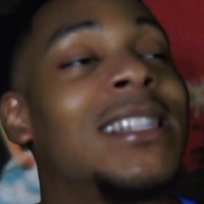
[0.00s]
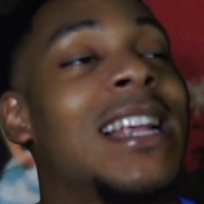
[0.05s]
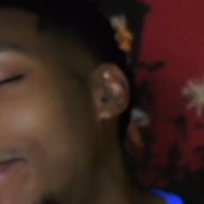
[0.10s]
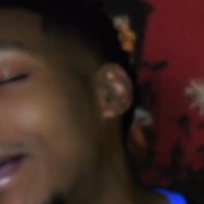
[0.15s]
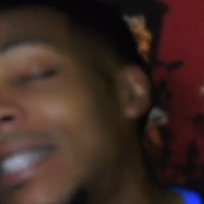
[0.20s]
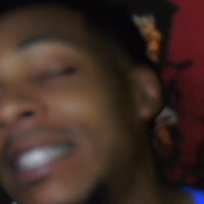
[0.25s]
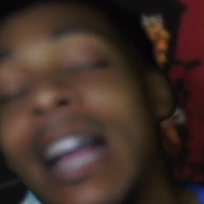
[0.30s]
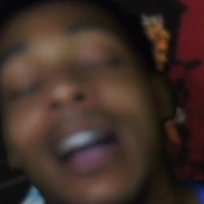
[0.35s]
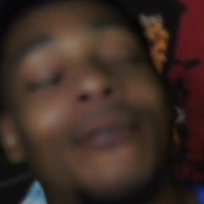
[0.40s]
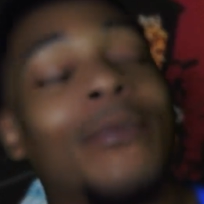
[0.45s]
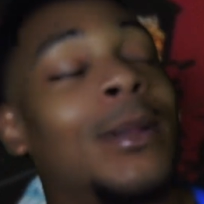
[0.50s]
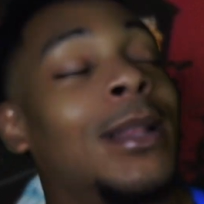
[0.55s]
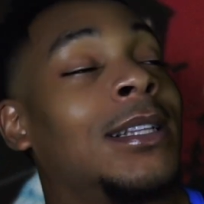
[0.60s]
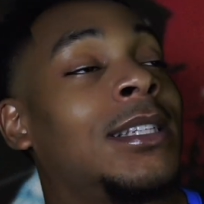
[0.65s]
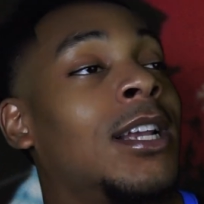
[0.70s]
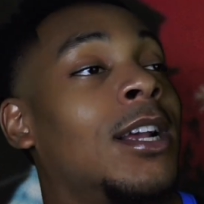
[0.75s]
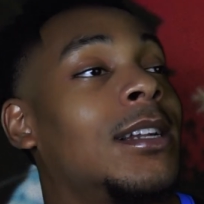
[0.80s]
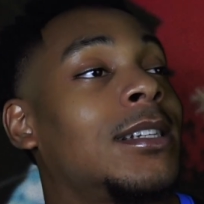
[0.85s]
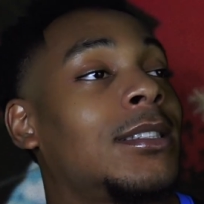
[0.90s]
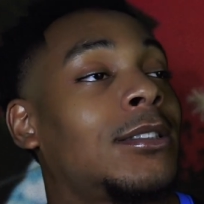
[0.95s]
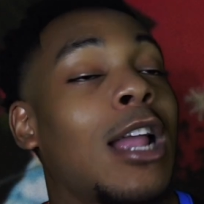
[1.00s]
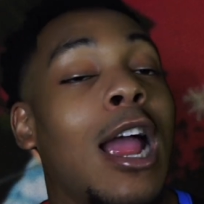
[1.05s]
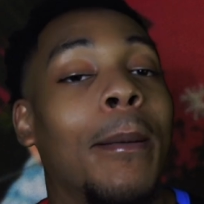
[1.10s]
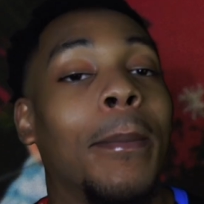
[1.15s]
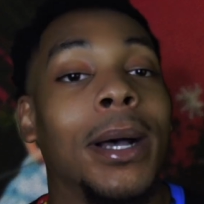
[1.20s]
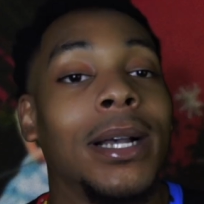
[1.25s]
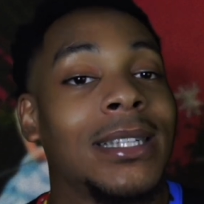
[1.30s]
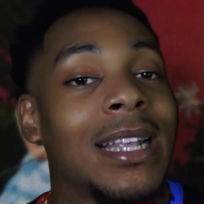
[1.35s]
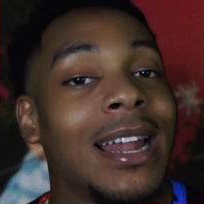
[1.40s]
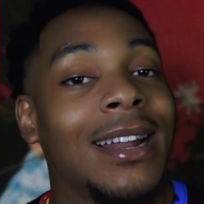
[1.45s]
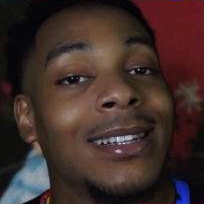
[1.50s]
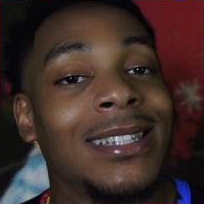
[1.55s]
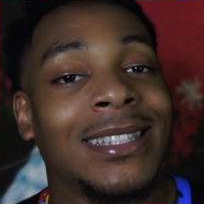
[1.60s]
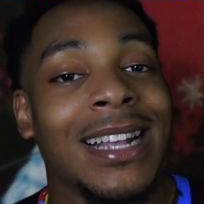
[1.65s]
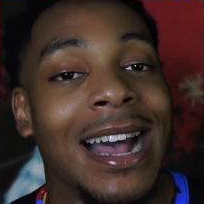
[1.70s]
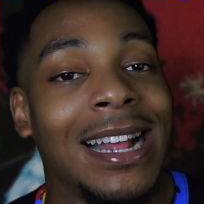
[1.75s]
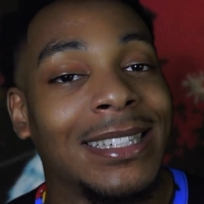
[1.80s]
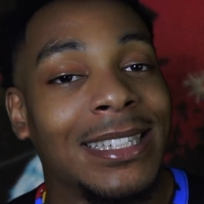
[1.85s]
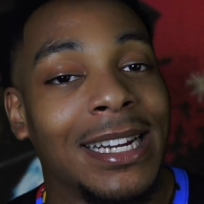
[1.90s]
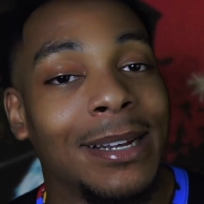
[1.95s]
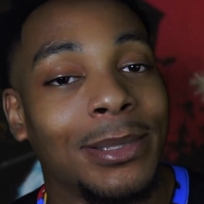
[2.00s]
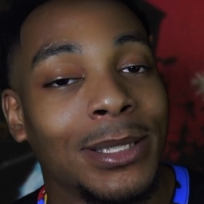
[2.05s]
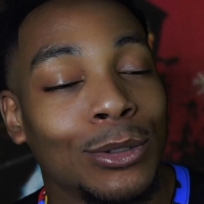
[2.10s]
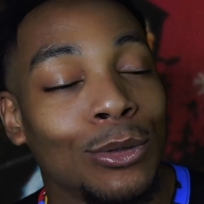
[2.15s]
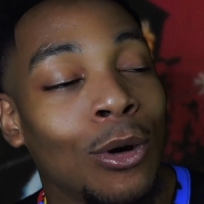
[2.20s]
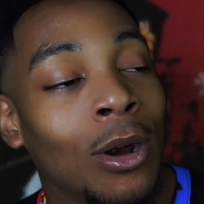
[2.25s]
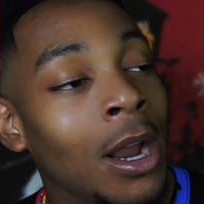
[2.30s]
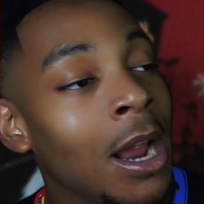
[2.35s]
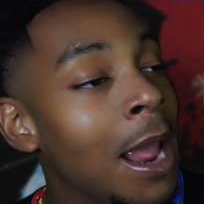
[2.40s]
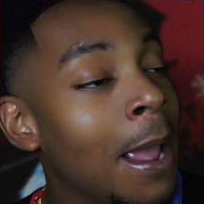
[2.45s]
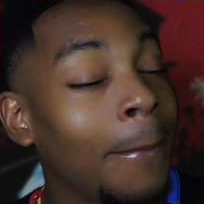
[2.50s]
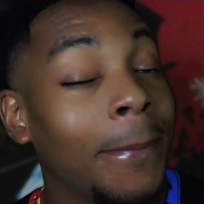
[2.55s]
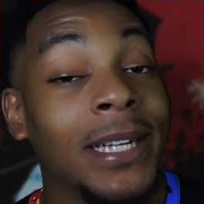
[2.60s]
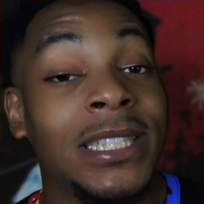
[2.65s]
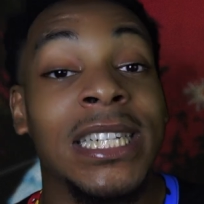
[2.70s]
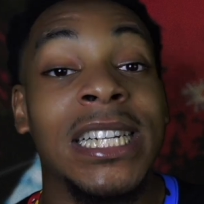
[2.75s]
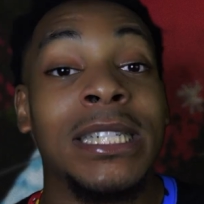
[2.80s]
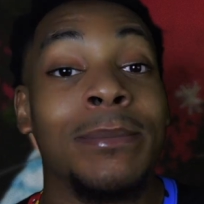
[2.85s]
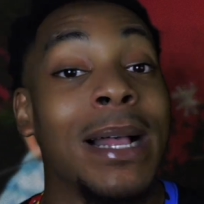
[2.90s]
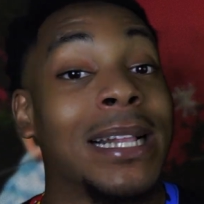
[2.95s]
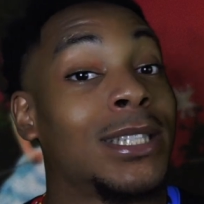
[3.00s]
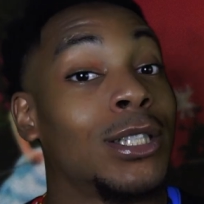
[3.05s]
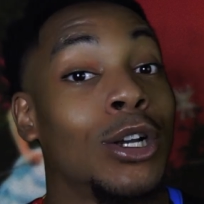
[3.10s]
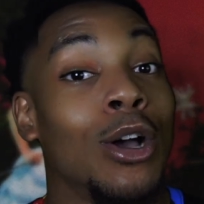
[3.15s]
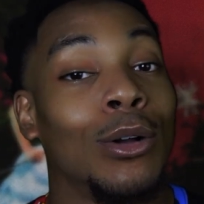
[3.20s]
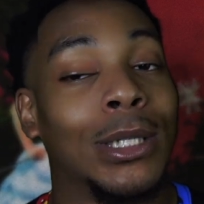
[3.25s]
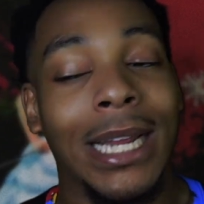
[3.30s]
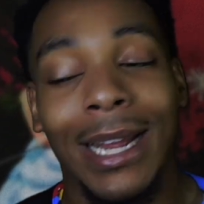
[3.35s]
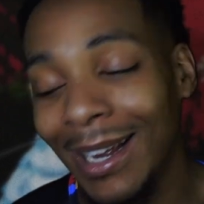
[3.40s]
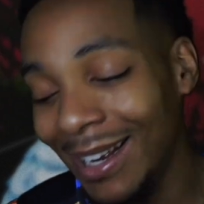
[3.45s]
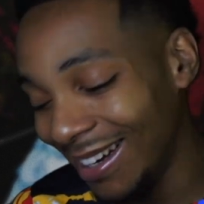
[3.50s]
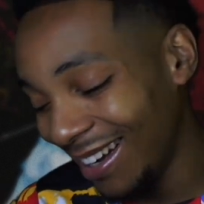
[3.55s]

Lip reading: Bitch, I'm finna tear the Starbucks out of this goddamn store. Bitch, it's about to go down.